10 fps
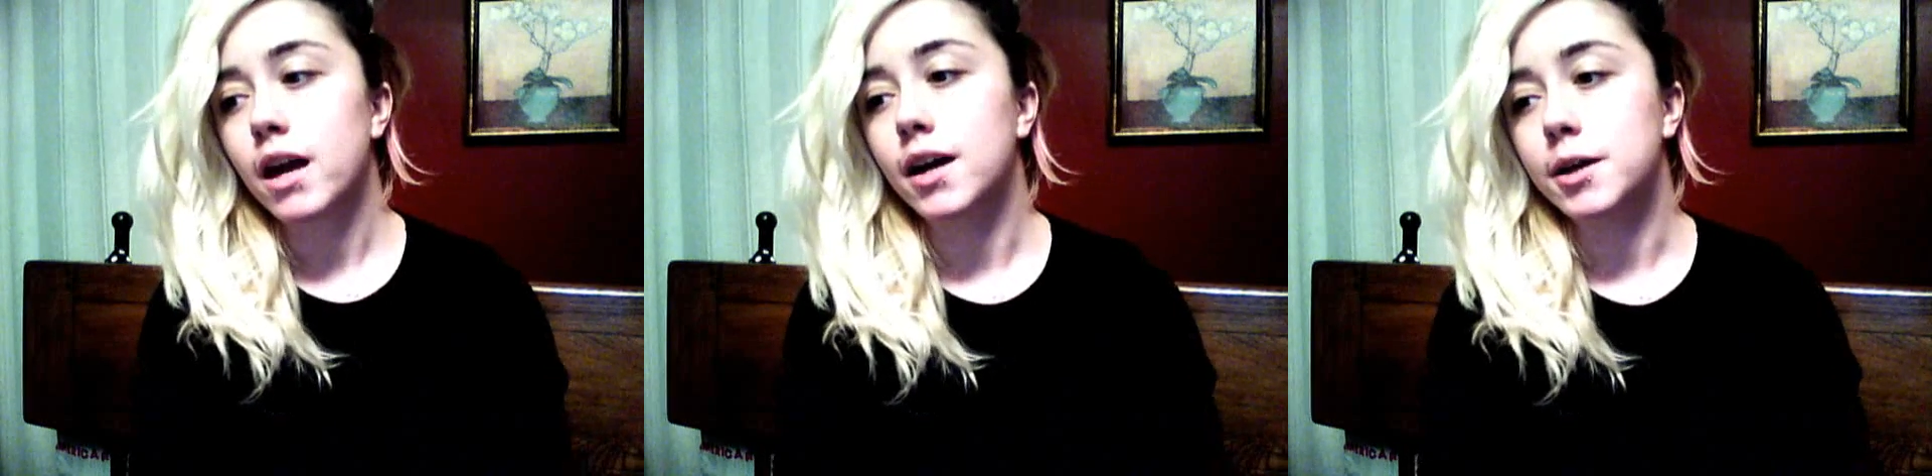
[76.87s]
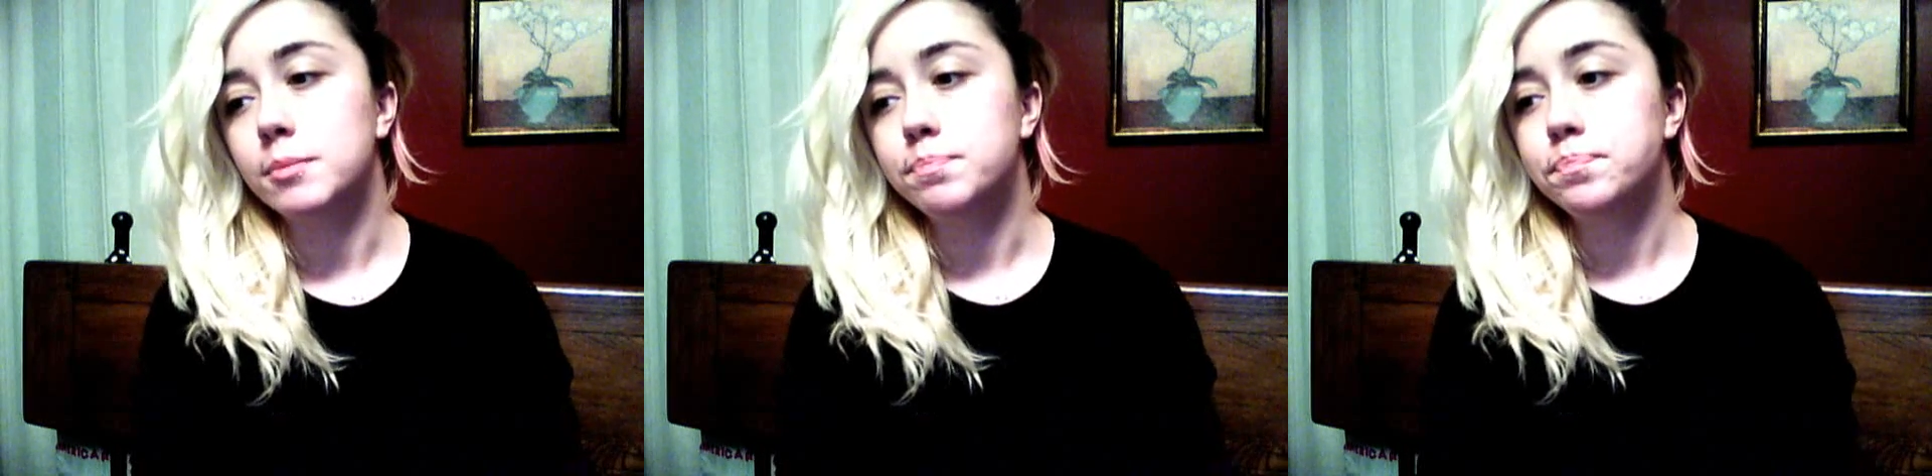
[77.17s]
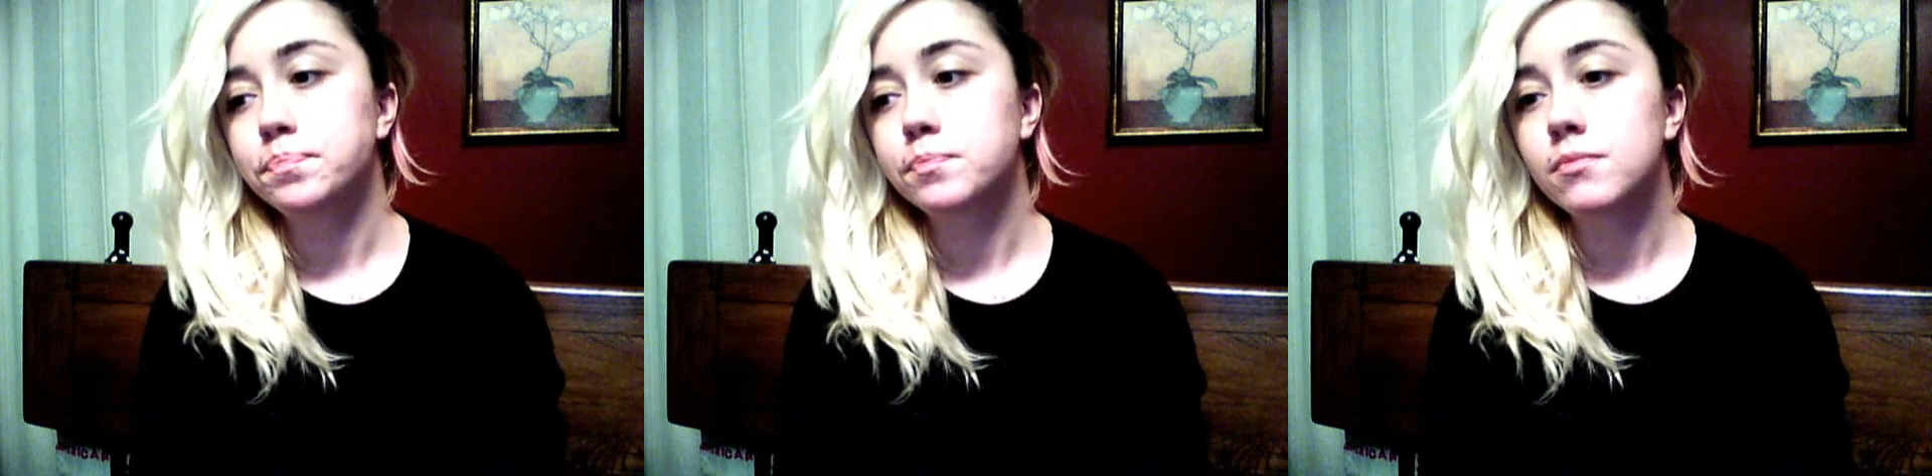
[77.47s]

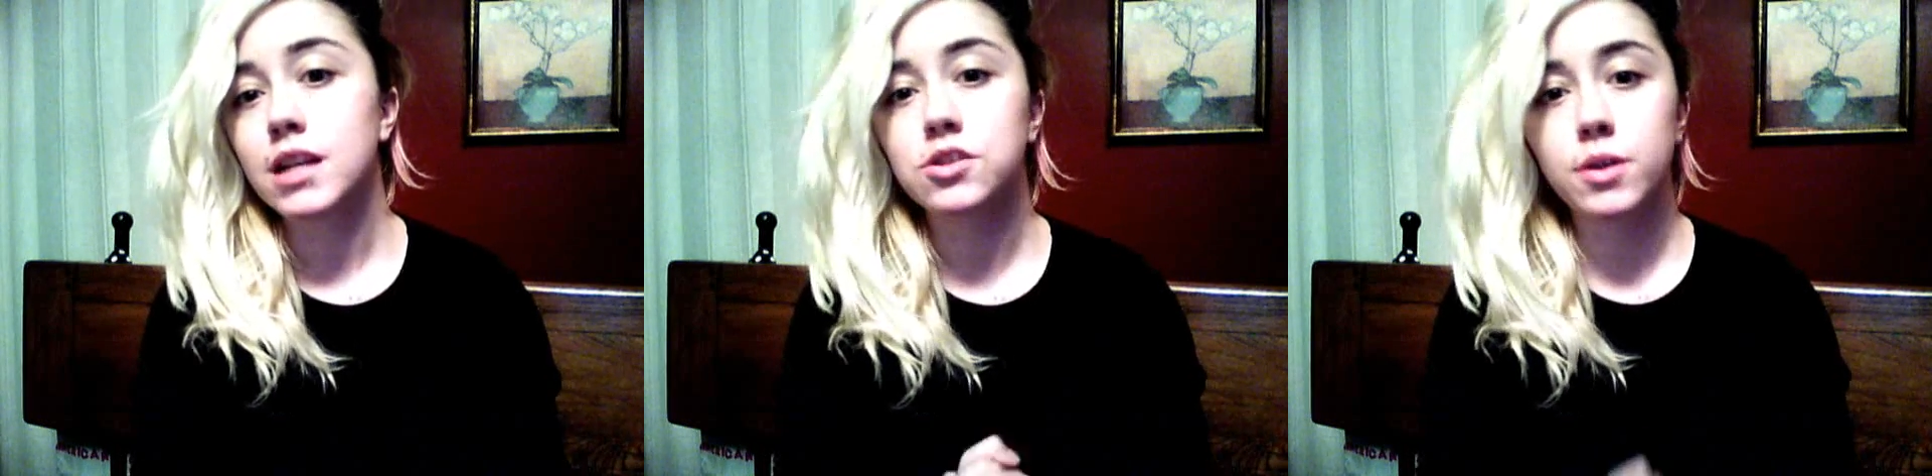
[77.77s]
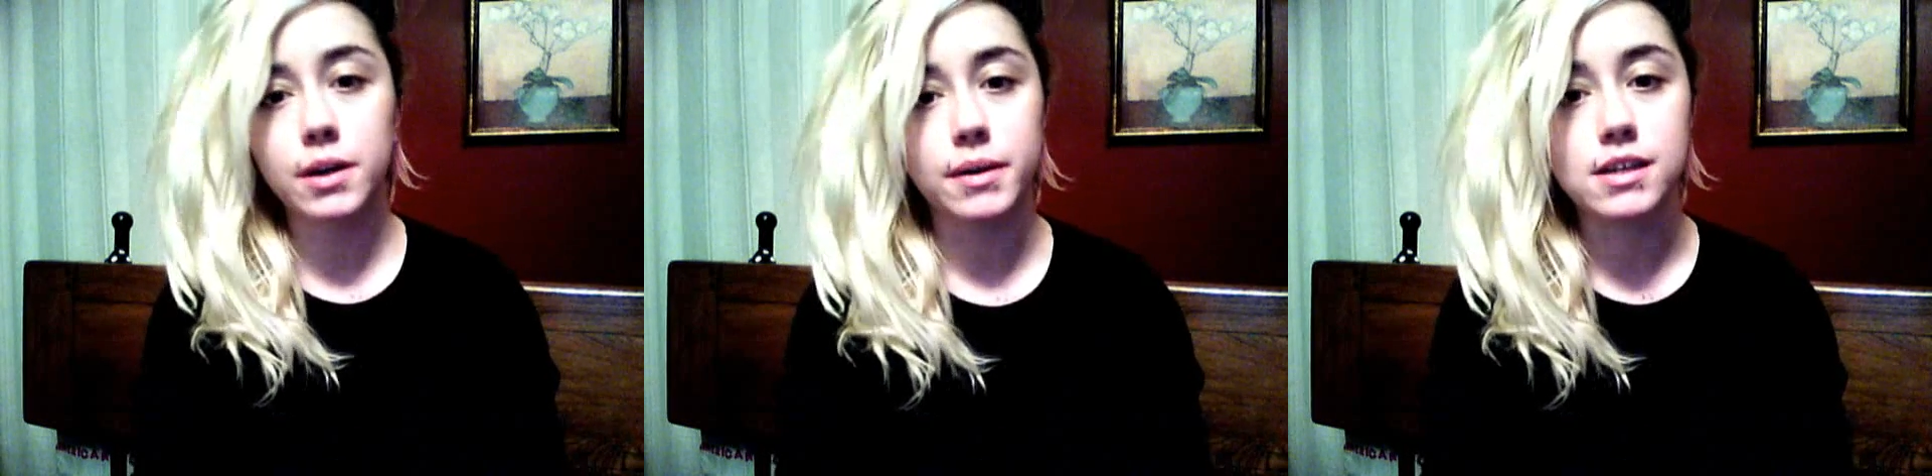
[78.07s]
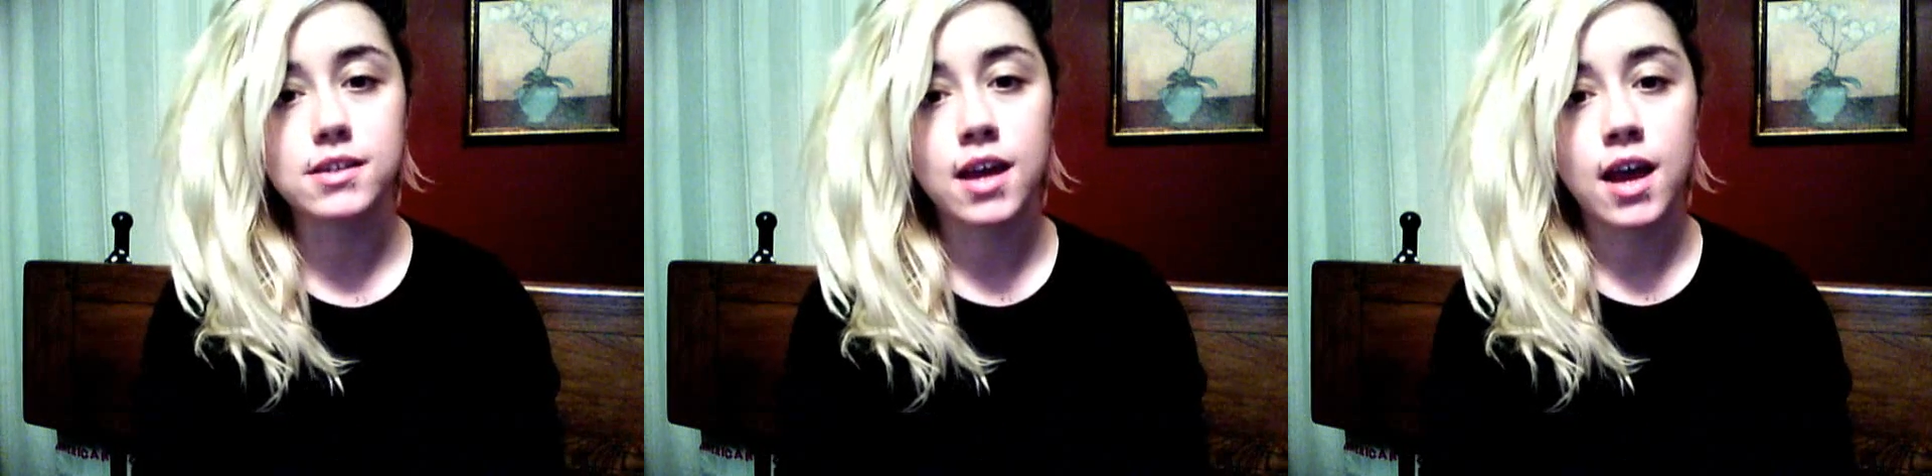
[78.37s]
So
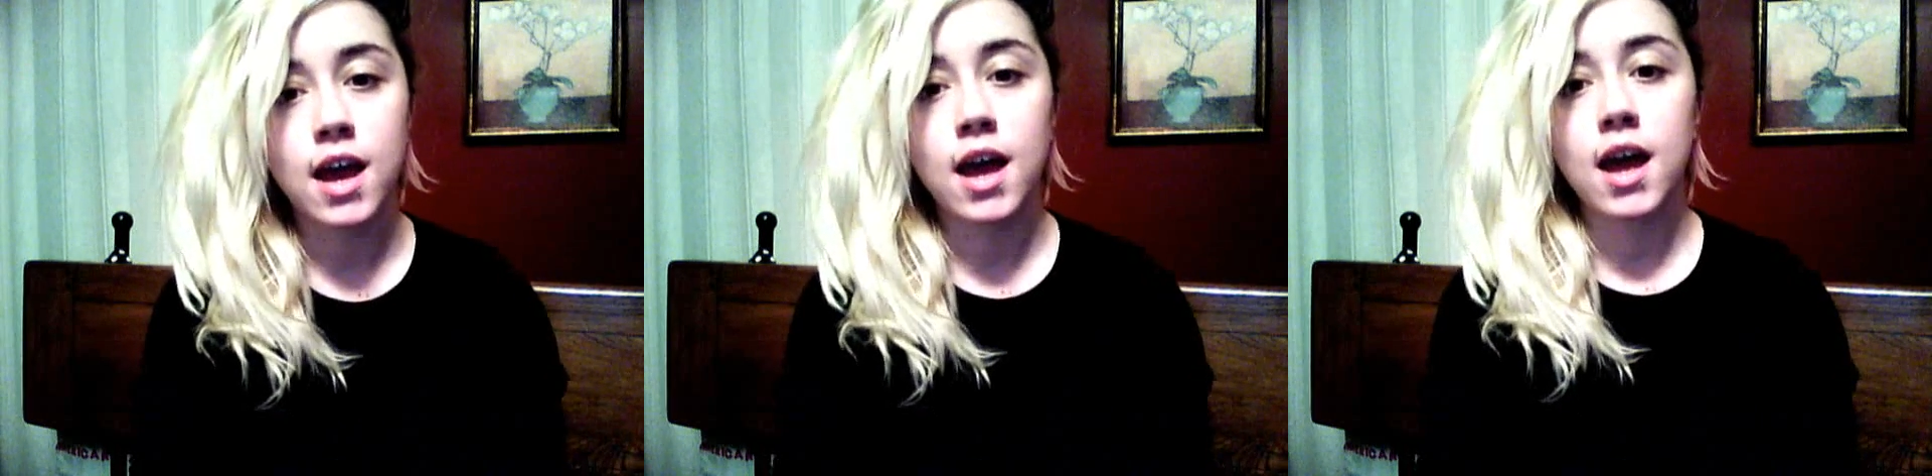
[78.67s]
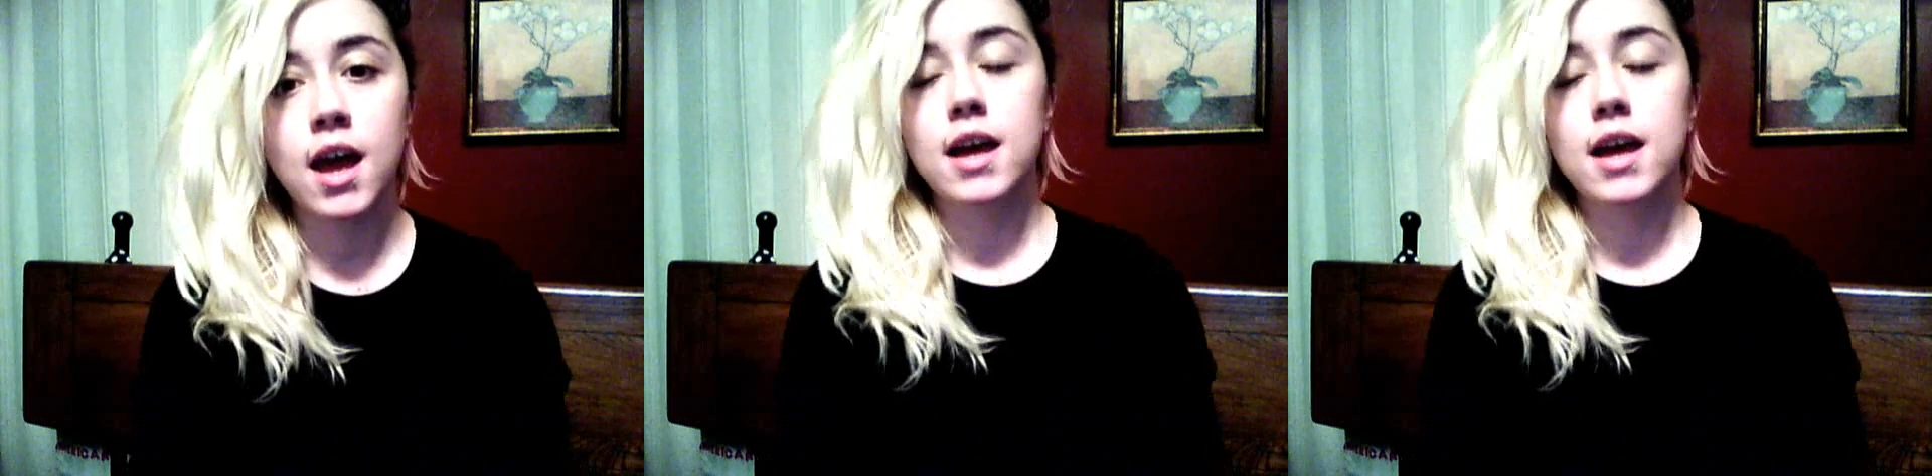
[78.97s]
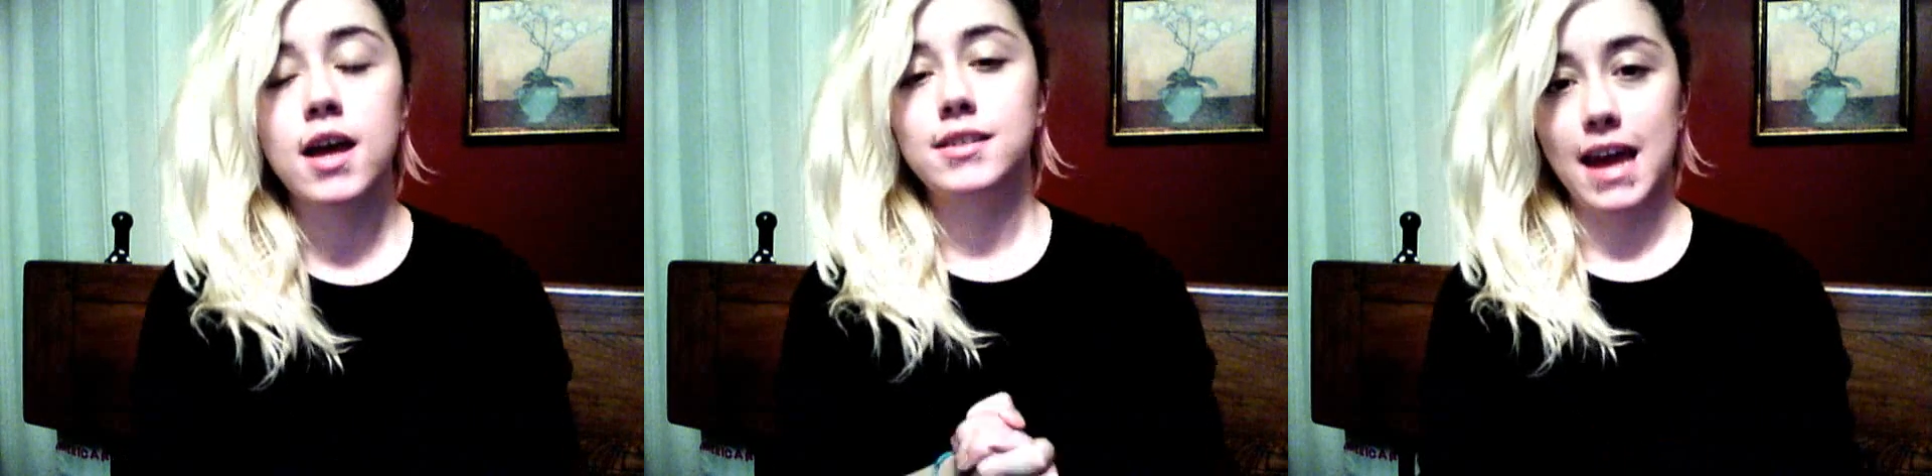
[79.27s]
anyways,
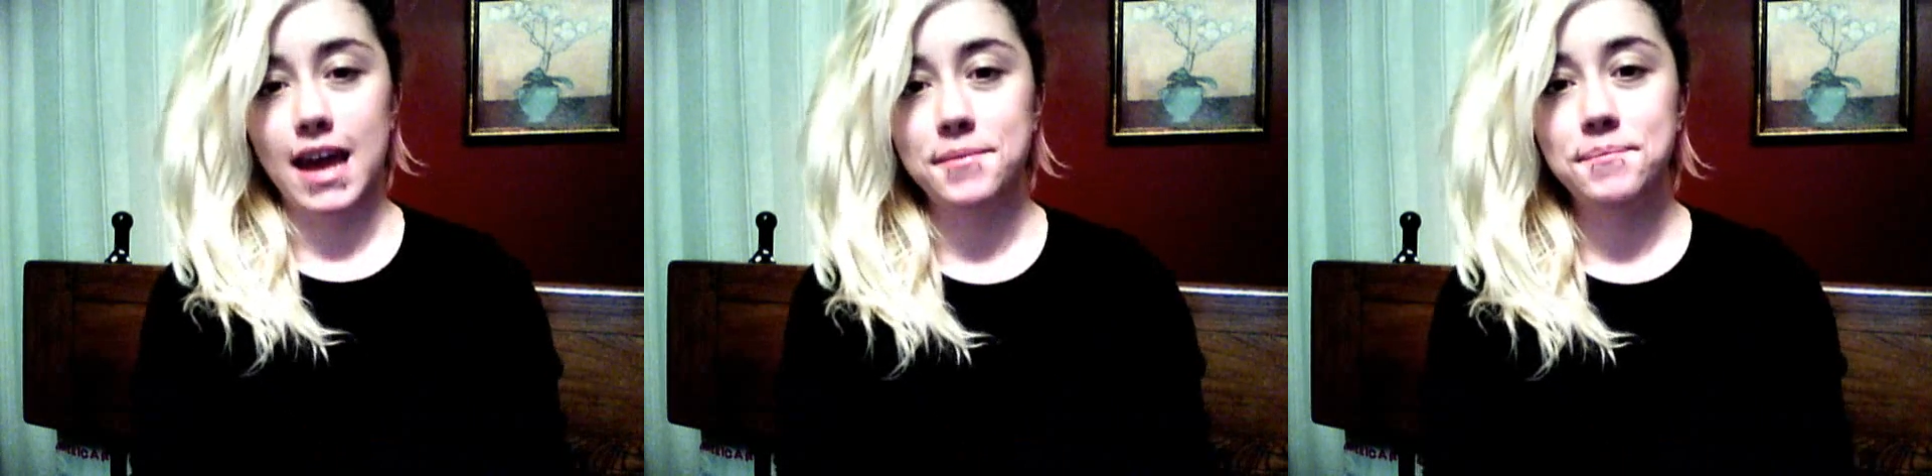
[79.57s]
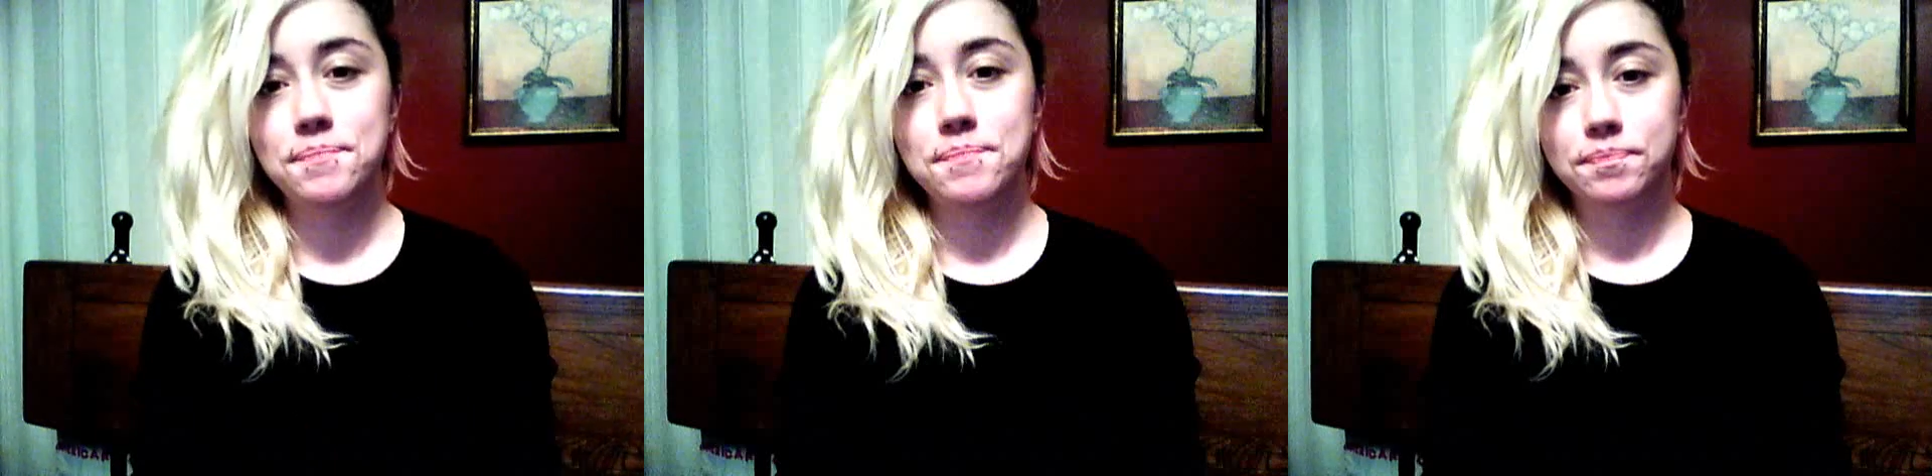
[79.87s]
today